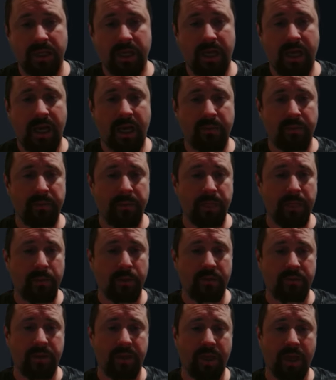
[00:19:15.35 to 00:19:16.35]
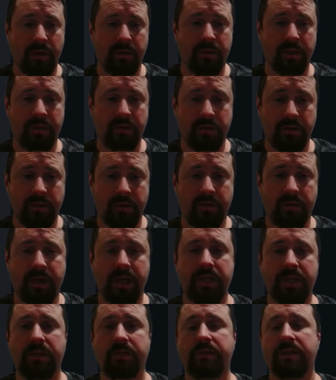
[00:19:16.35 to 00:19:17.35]
We've been going through the
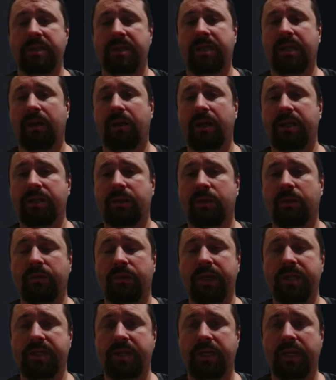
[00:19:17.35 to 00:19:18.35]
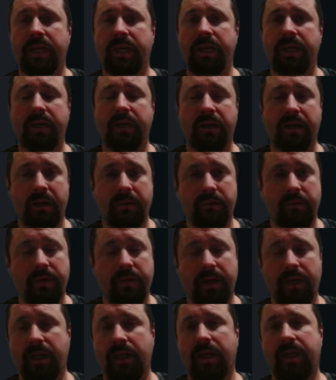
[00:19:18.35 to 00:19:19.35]
creation of the CLI tool recently, and I'm
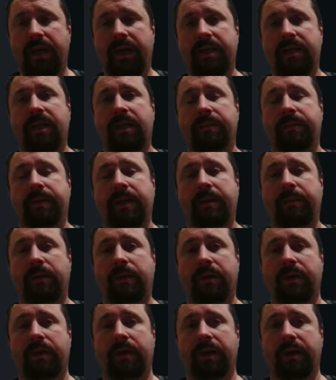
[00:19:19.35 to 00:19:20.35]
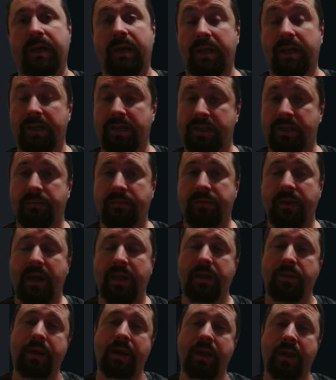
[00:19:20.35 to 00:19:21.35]
really glad to hear people are getting some
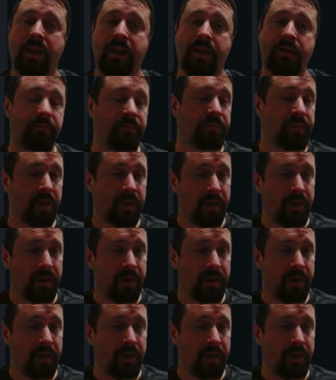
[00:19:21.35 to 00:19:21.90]
value out of that.